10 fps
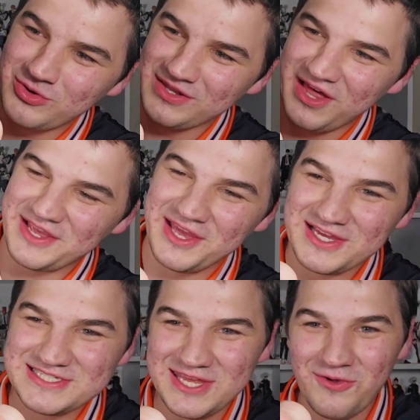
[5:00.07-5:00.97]
can like
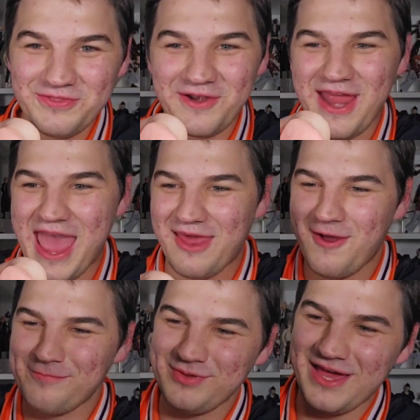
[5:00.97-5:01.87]
tilt their head
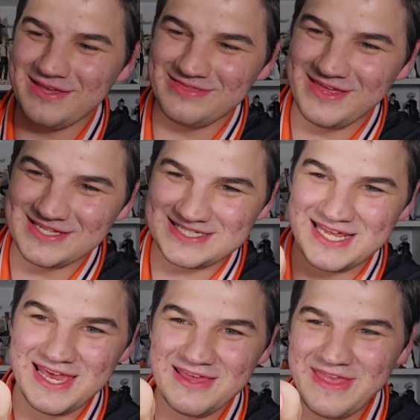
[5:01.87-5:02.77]
up like this.
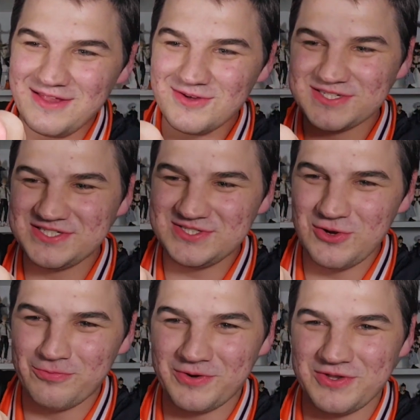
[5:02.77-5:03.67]
They look
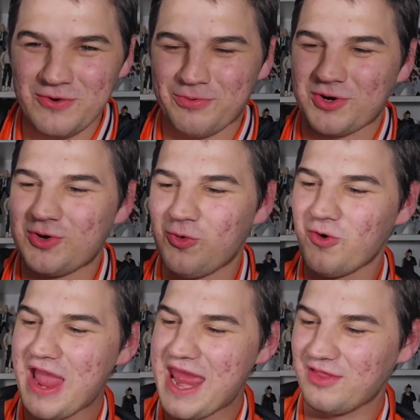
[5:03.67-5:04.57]
super duper
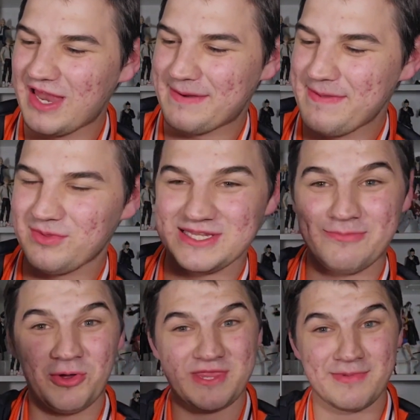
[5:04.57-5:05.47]
cool, and a lot of people like to
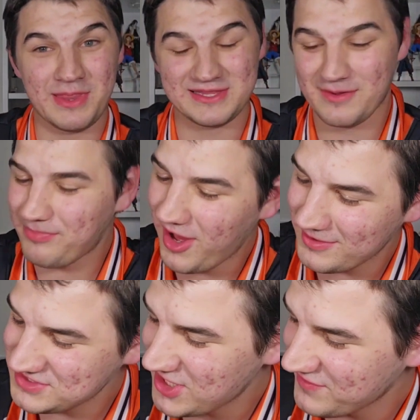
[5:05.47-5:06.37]
put them on like the
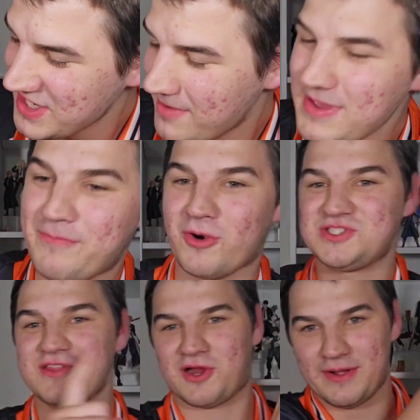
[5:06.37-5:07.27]
bottom shelves. Me
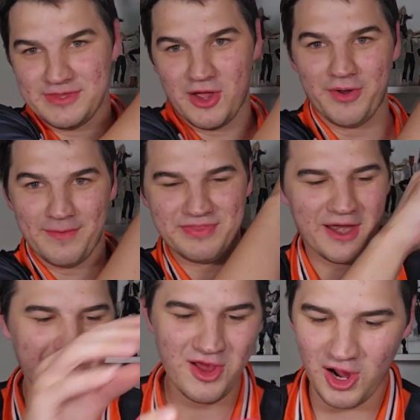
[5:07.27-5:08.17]
personally, they're going to be going up
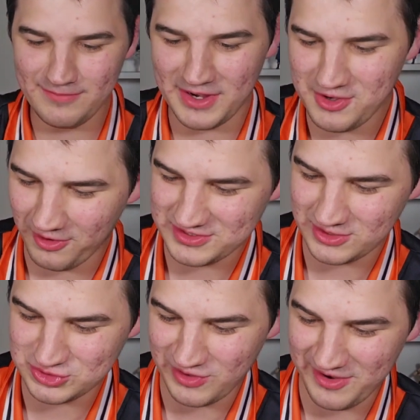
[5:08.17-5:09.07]
there on my
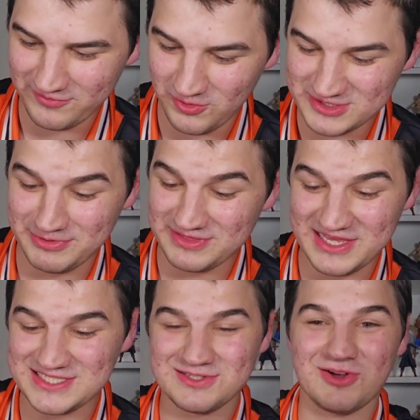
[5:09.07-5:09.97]
Naruto shrine, of course, but
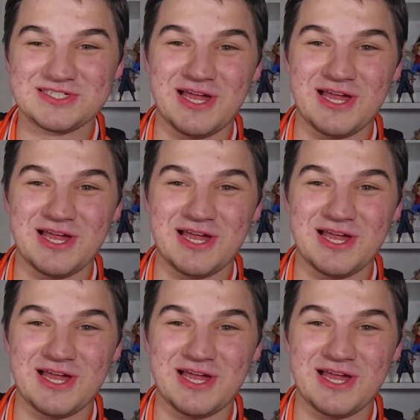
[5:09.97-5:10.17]
this looks